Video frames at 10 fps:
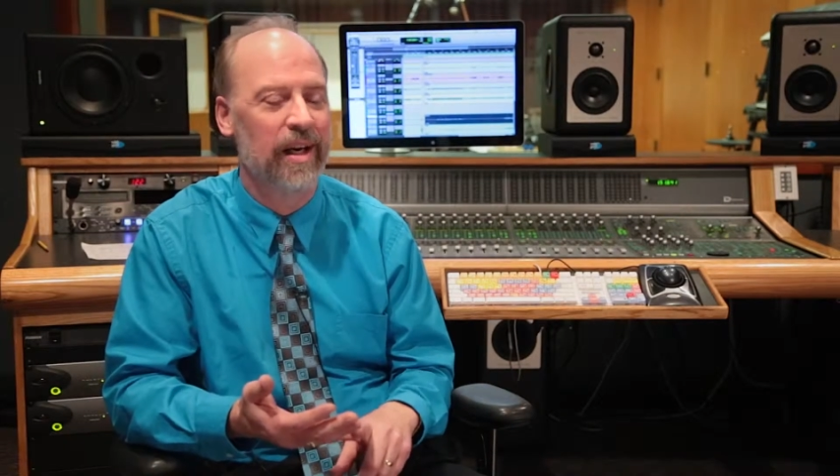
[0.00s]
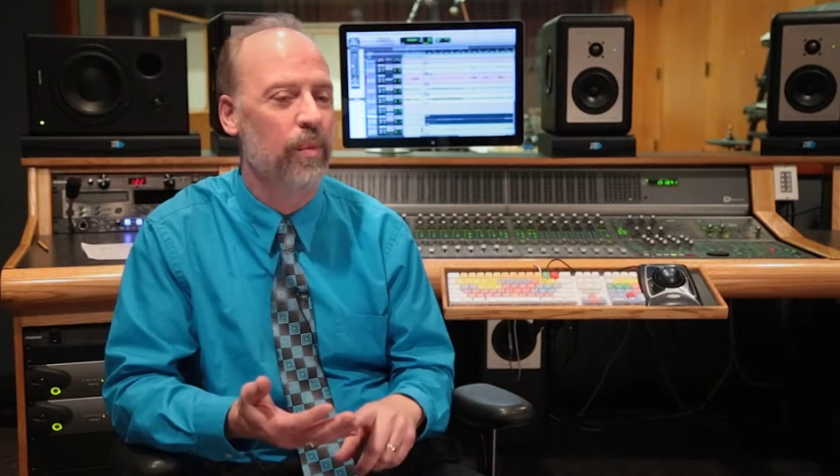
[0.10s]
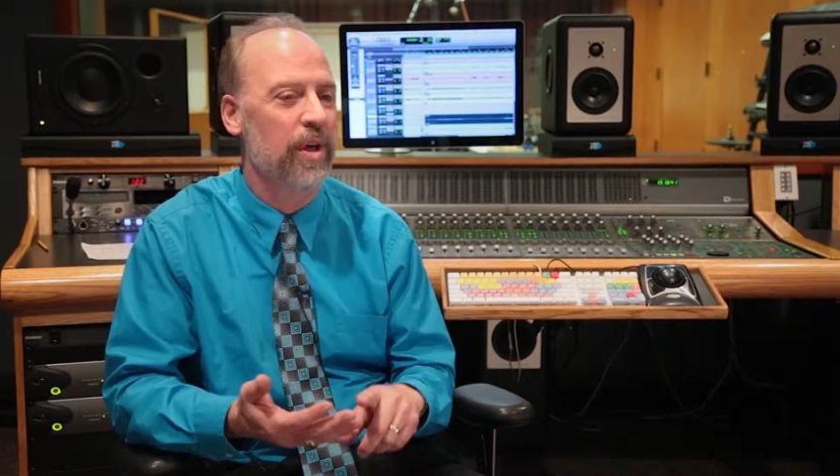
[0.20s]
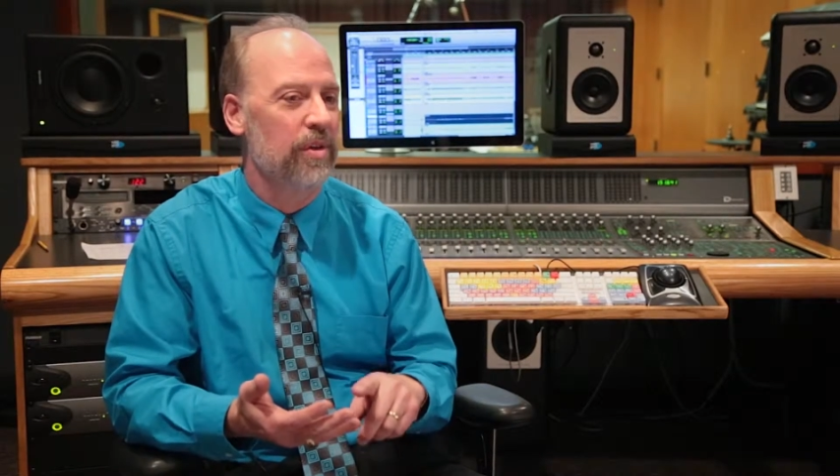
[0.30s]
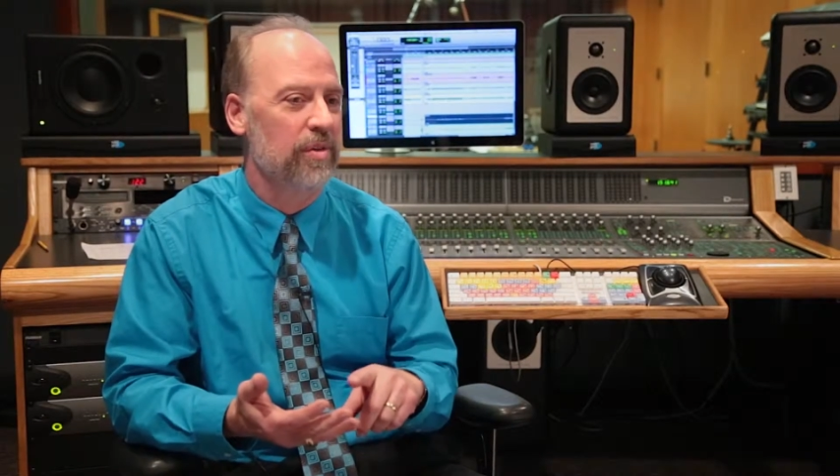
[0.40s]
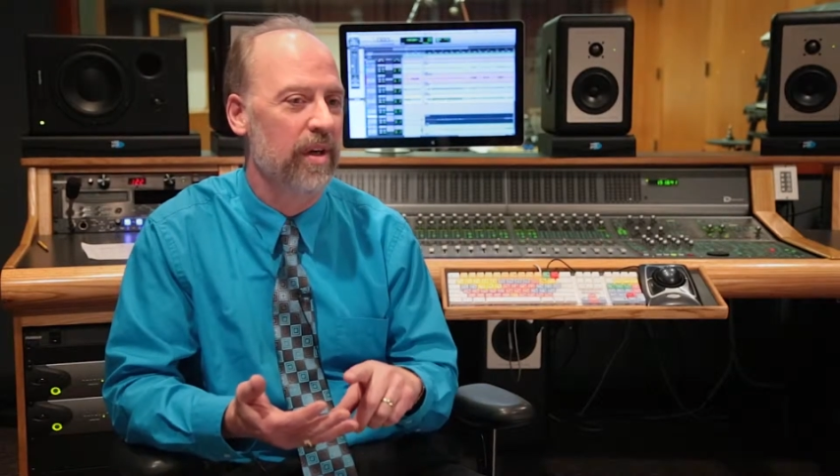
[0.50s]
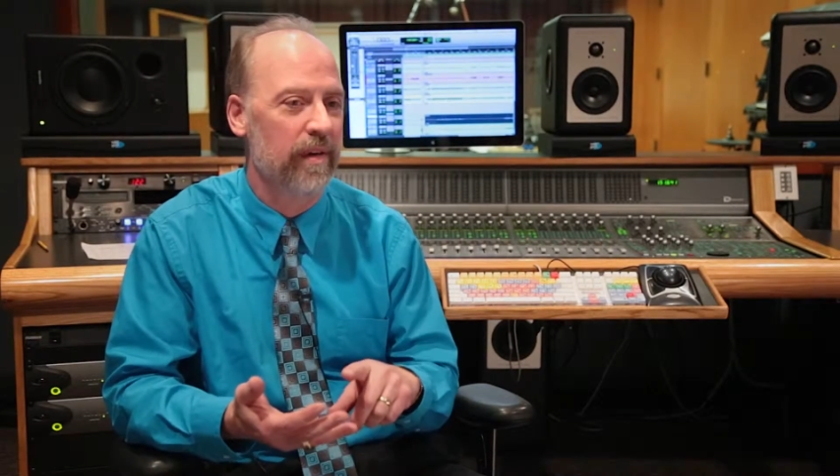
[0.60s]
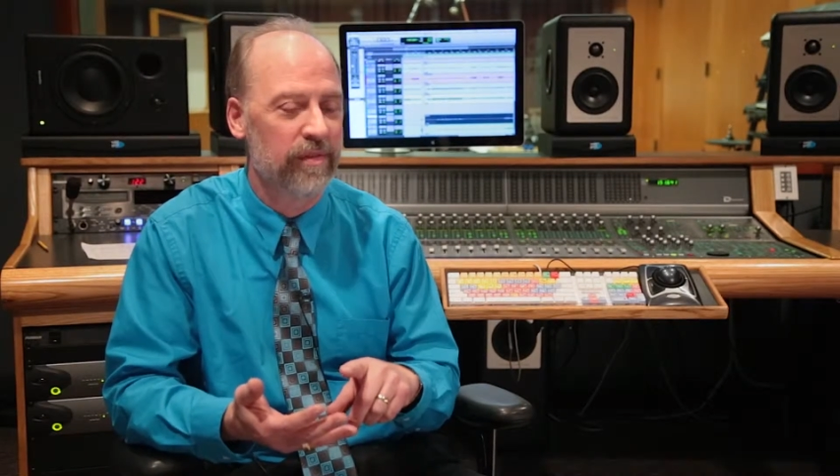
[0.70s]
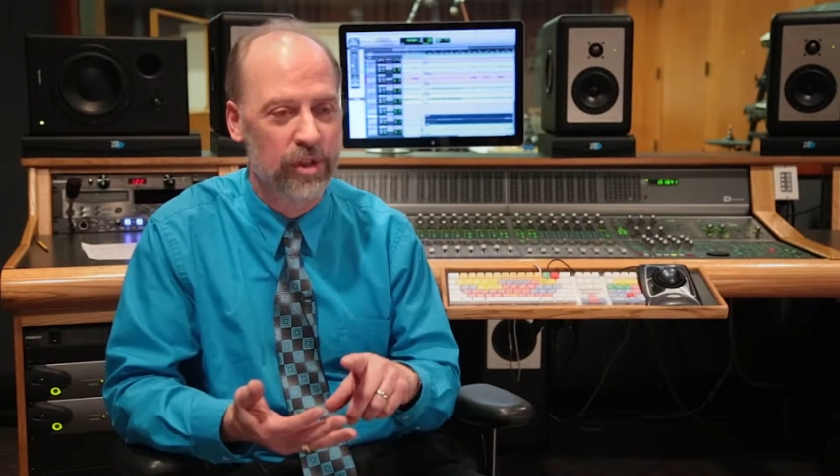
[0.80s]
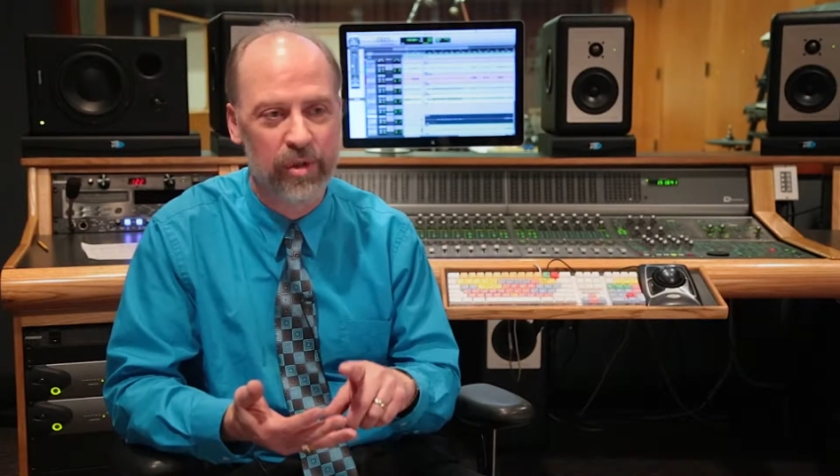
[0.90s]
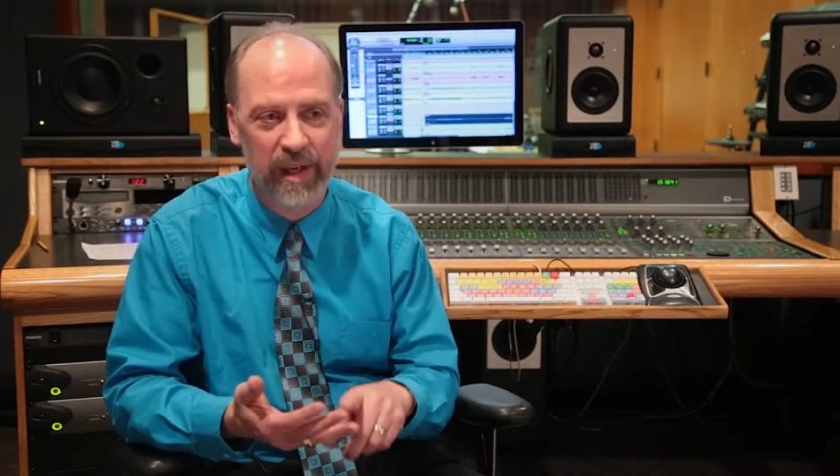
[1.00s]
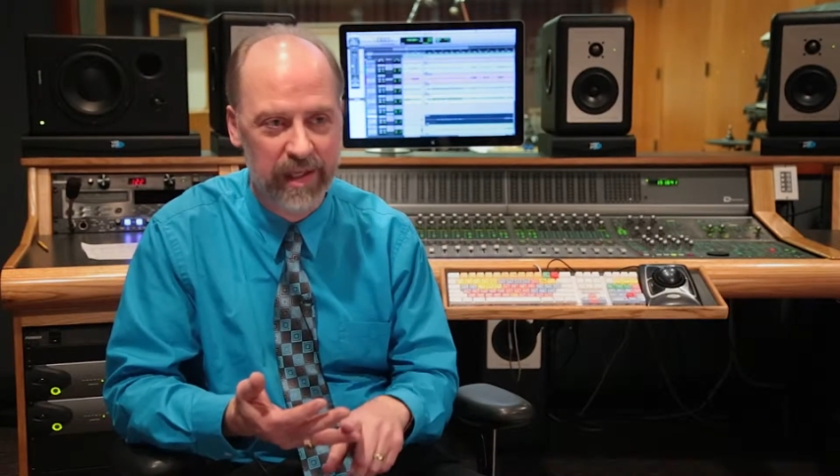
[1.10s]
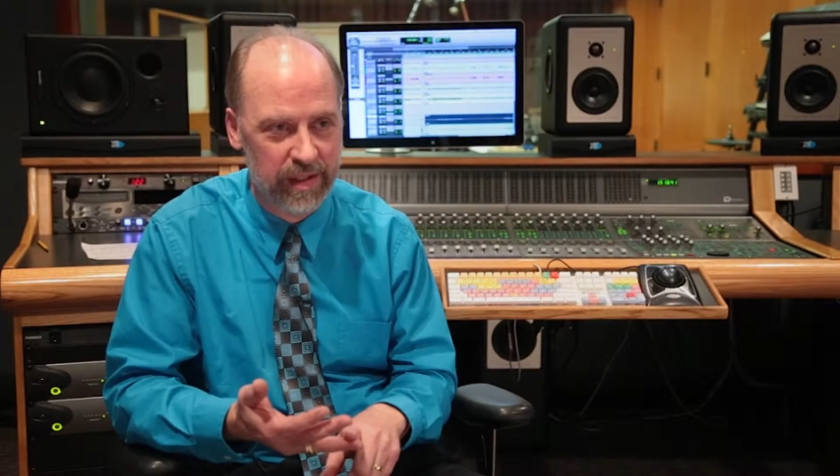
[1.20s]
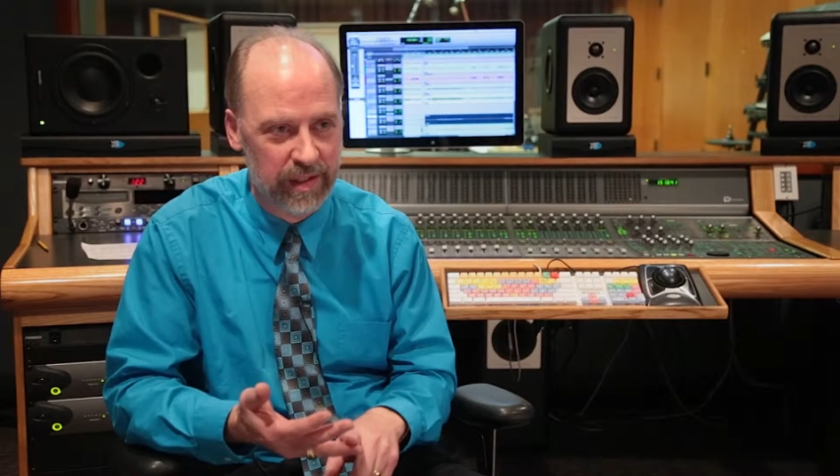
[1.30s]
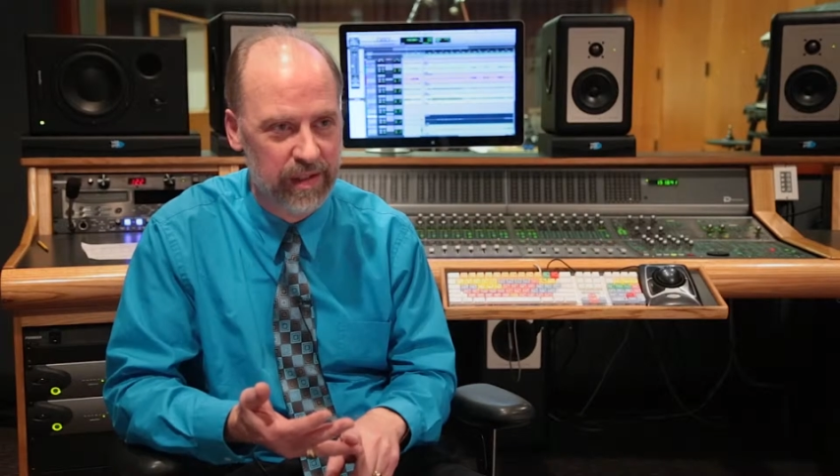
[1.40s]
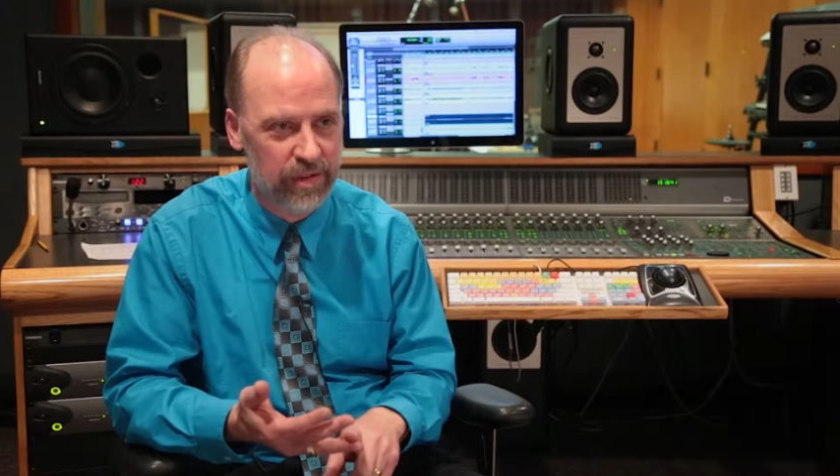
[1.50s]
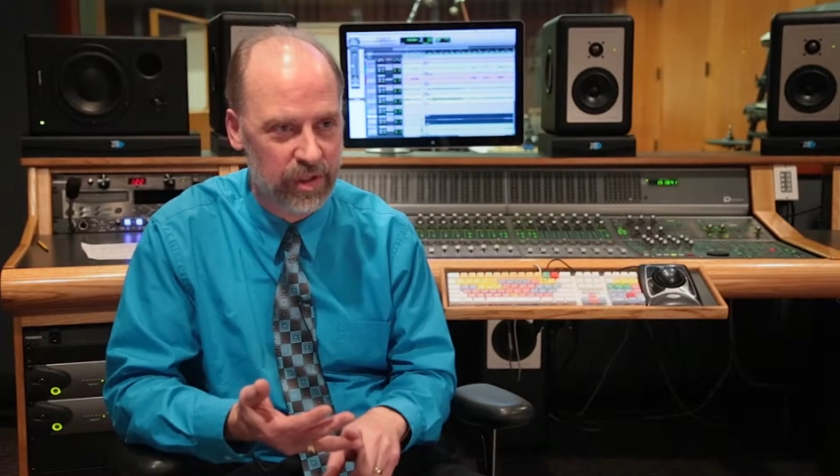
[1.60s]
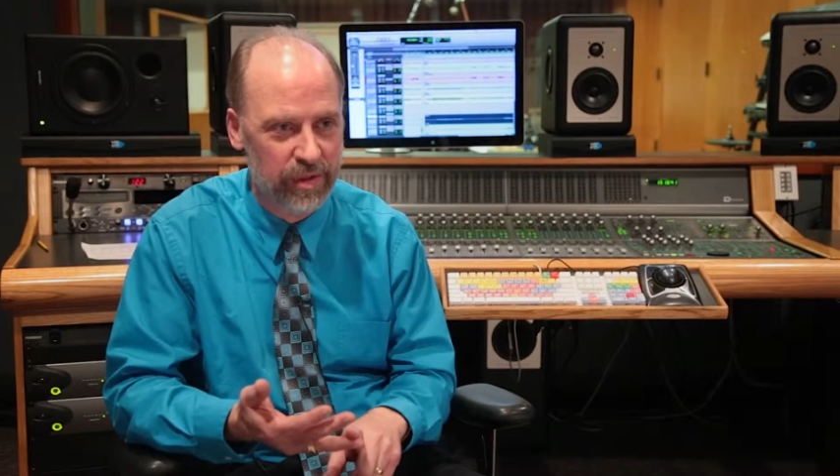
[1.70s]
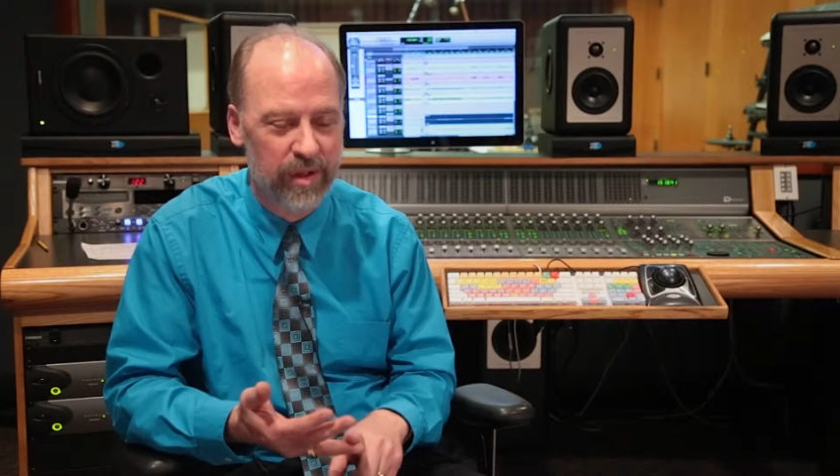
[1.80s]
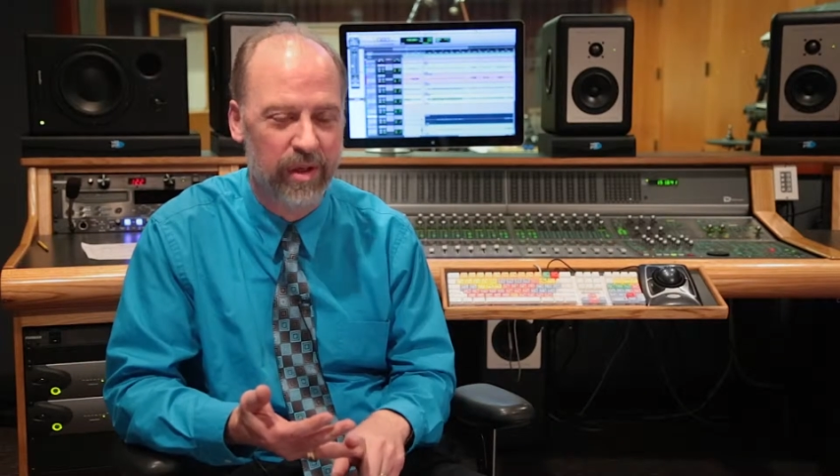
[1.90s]
We also have 2 editing
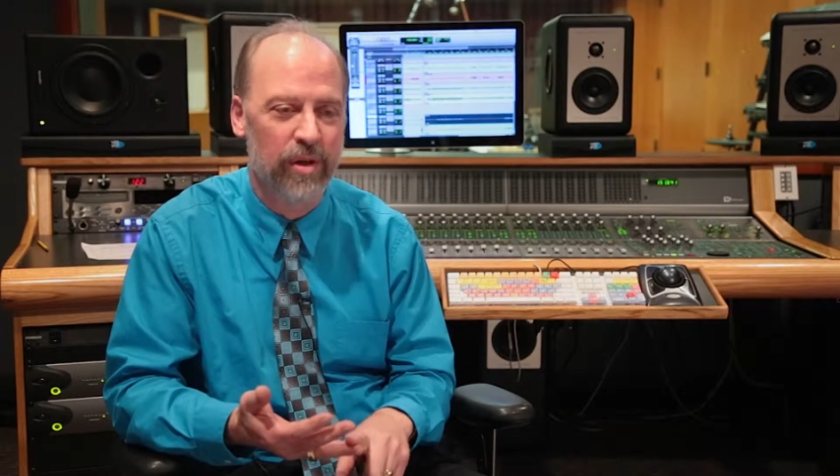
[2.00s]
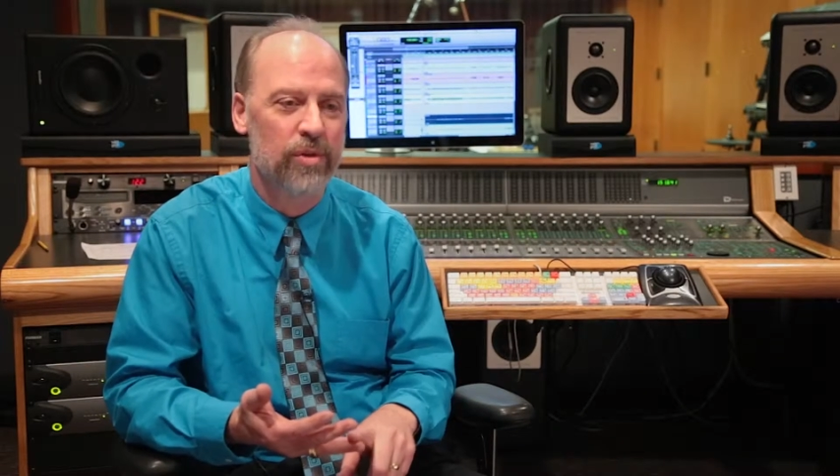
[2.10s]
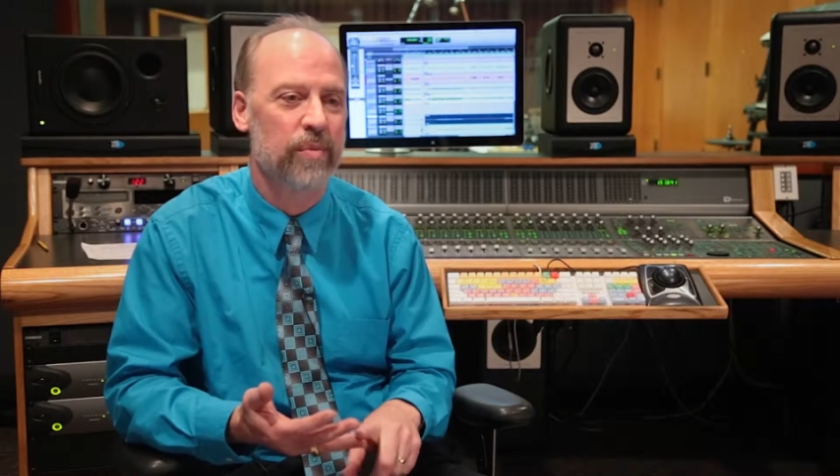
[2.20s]
studios.